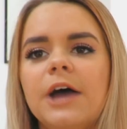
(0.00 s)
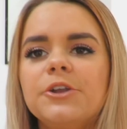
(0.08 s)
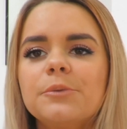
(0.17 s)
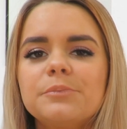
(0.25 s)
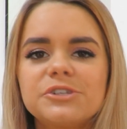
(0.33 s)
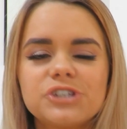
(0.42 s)
And
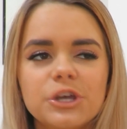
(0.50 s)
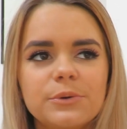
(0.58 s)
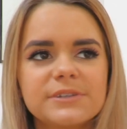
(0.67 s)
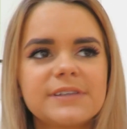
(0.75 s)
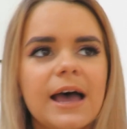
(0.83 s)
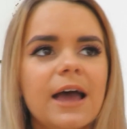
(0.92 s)
number 2
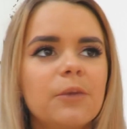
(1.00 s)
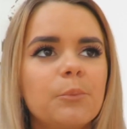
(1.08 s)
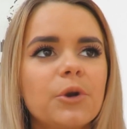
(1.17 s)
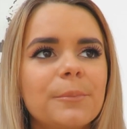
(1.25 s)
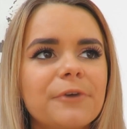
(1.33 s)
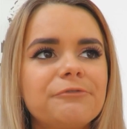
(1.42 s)
is that
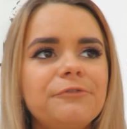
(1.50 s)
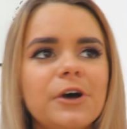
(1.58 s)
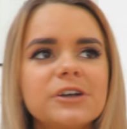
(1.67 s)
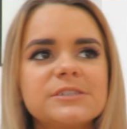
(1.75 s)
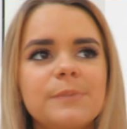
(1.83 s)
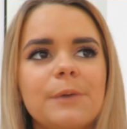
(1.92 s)
one of my
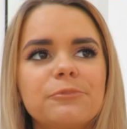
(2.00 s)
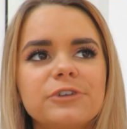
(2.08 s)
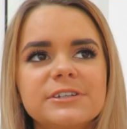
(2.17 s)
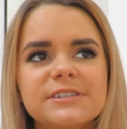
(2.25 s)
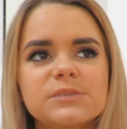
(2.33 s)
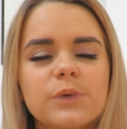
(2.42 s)
first
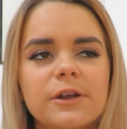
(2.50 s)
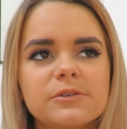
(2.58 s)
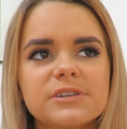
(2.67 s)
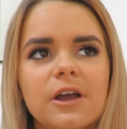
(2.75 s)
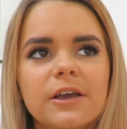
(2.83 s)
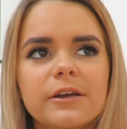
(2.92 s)
memories is when I
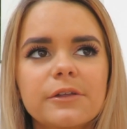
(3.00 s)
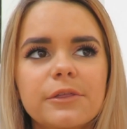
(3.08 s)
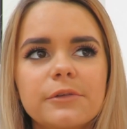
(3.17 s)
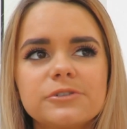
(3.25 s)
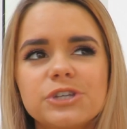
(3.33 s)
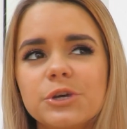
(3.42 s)
was like
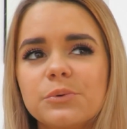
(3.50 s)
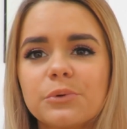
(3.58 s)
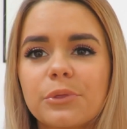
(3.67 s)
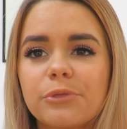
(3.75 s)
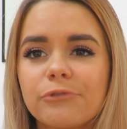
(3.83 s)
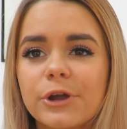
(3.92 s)
2
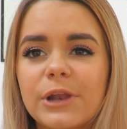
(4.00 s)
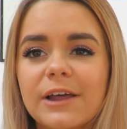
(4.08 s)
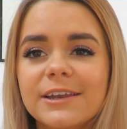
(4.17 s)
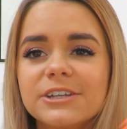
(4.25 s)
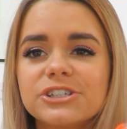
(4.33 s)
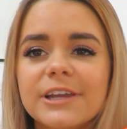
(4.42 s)
or 3,
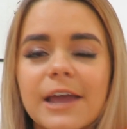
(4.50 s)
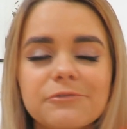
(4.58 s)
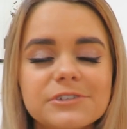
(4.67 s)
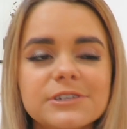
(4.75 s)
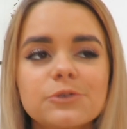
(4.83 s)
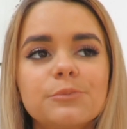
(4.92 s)
like literally
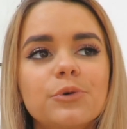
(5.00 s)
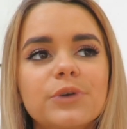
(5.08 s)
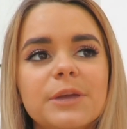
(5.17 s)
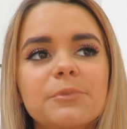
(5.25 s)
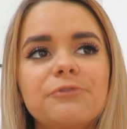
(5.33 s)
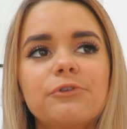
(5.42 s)
every single
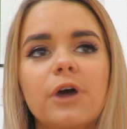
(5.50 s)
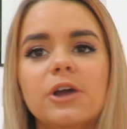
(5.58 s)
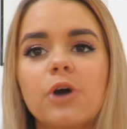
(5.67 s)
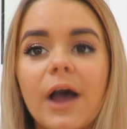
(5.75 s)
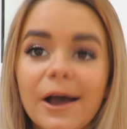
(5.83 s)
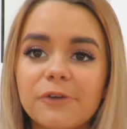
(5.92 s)
morning before I
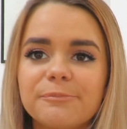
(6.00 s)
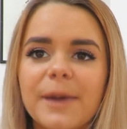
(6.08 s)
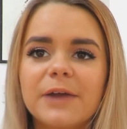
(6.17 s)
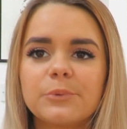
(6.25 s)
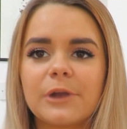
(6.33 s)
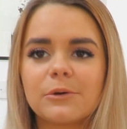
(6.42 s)
got out of
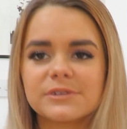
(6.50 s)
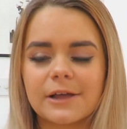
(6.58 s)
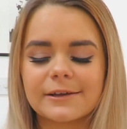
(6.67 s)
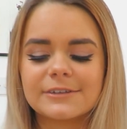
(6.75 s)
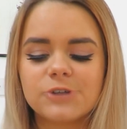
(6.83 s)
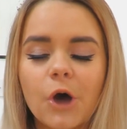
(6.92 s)
bed when I was
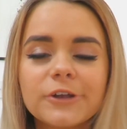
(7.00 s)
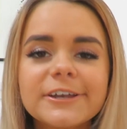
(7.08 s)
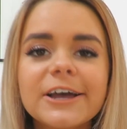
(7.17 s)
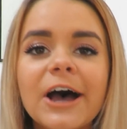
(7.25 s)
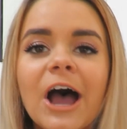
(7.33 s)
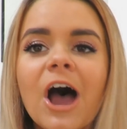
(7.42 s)
like a
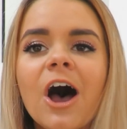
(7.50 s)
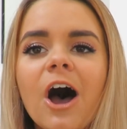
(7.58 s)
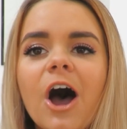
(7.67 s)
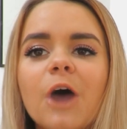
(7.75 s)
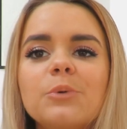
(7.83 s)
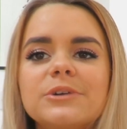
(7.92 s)
toddler,
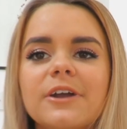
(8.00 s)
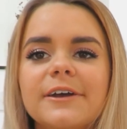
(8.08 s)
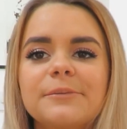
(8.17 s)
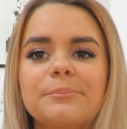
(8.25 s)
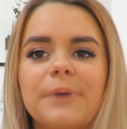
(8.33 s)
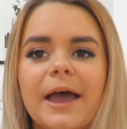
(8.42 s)
I would
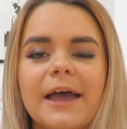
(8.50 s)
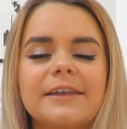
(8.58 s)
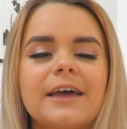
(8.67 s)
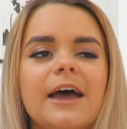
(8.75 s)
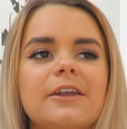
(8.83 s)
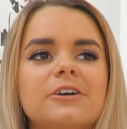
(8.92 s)
lie in
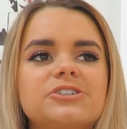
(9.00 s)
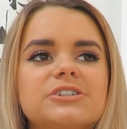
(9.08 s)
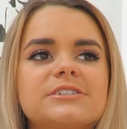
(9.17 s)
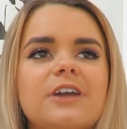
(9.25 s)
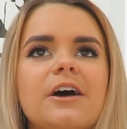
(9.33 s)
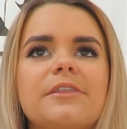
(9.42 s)
bed and I'd
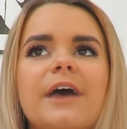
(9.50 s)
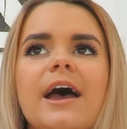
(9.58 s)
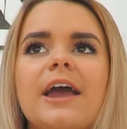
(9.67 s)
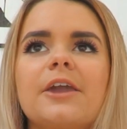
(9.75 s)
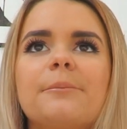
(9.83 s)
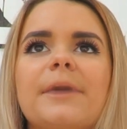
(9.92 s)
just lie there
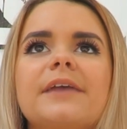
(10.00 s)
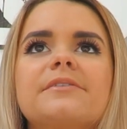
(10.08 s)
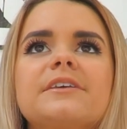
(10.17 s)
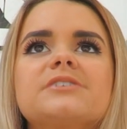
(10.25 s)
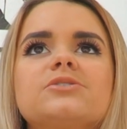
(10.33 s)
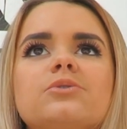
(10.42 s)
and I'd
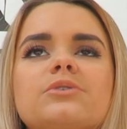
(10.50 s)
make this